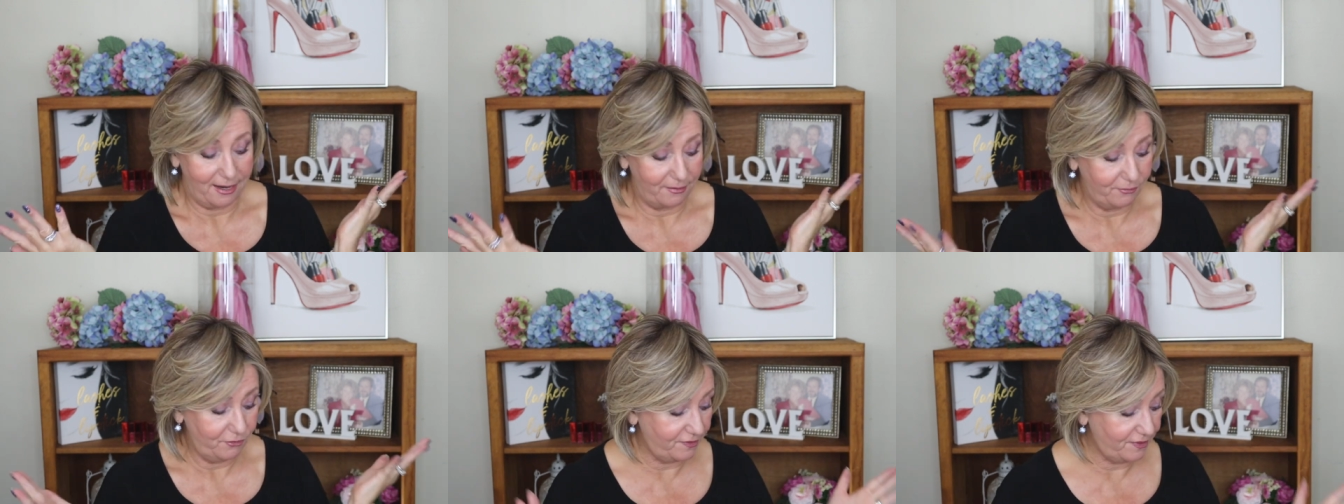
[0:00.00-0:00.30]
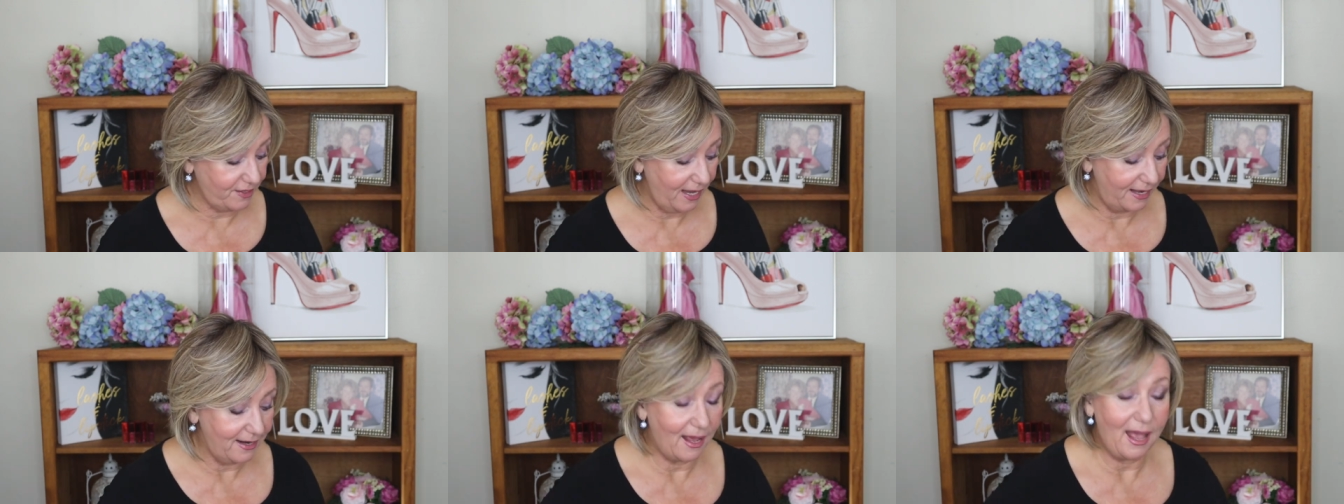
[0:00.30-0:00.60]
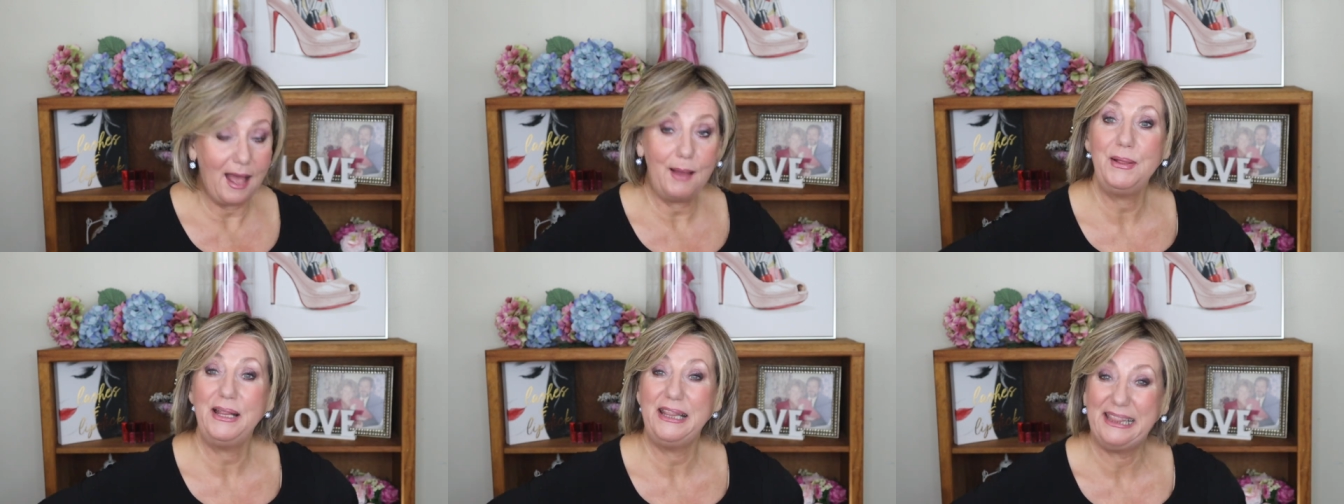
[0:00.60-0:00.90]
I just kind of,
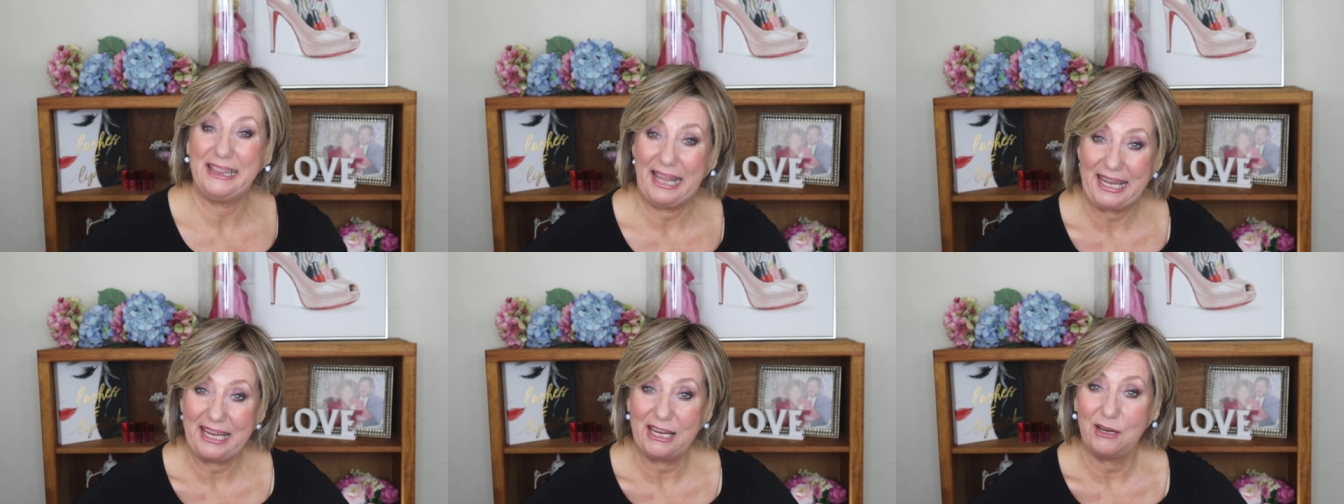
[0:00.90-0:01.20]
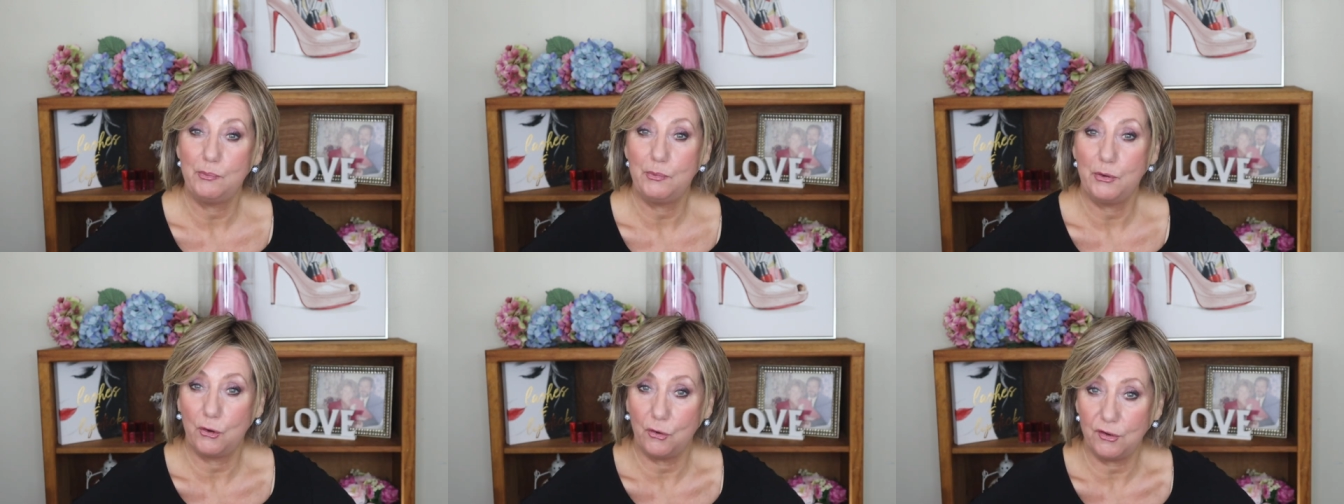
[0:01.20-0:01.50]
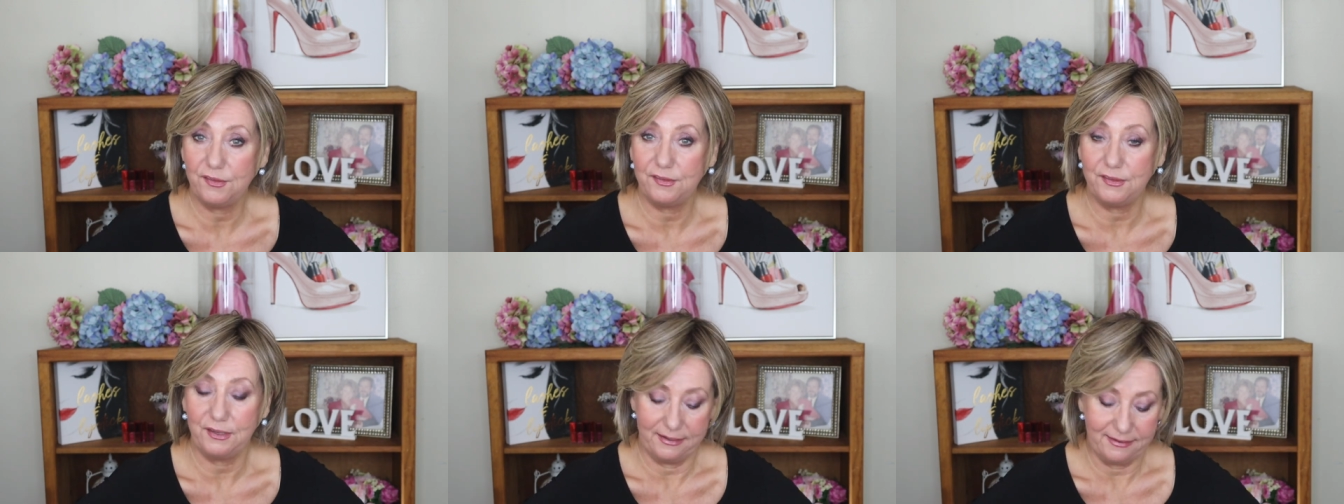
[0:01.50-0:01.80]
I'm a layer
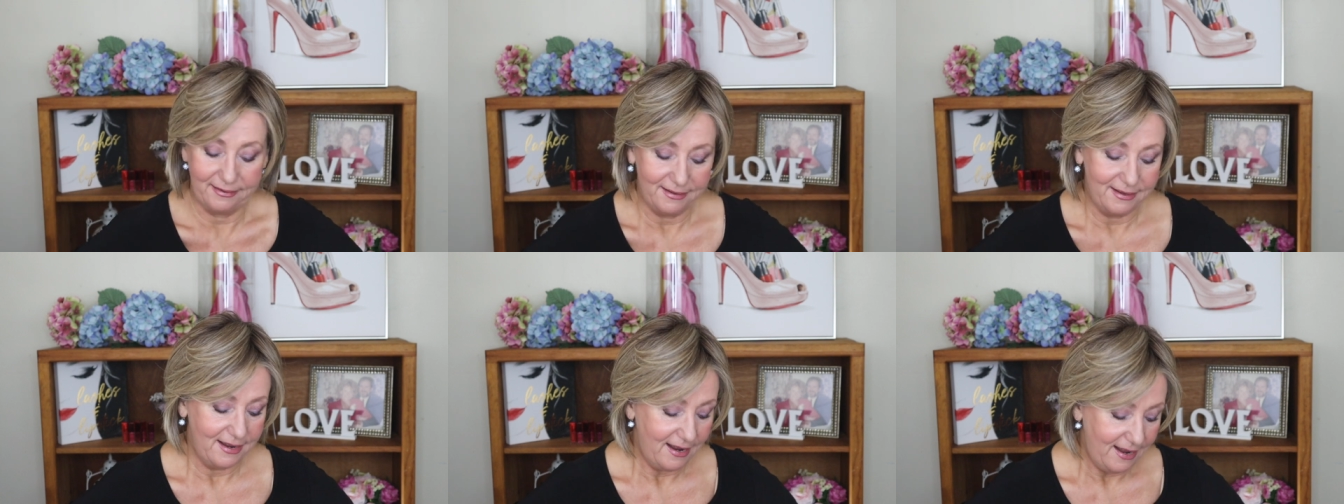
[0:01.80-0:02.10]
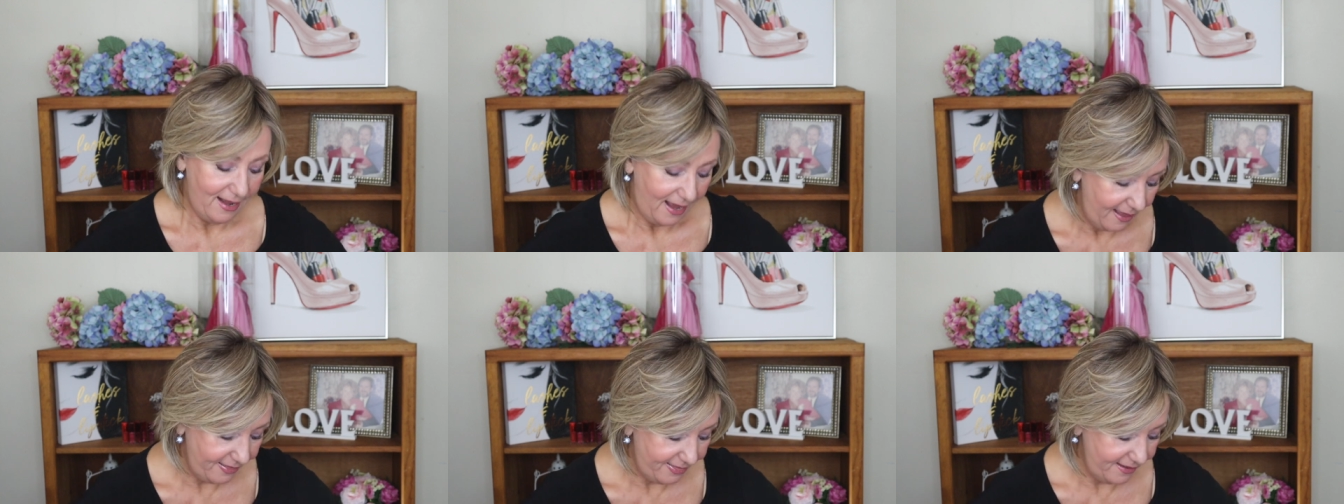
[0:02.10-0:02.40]
person. I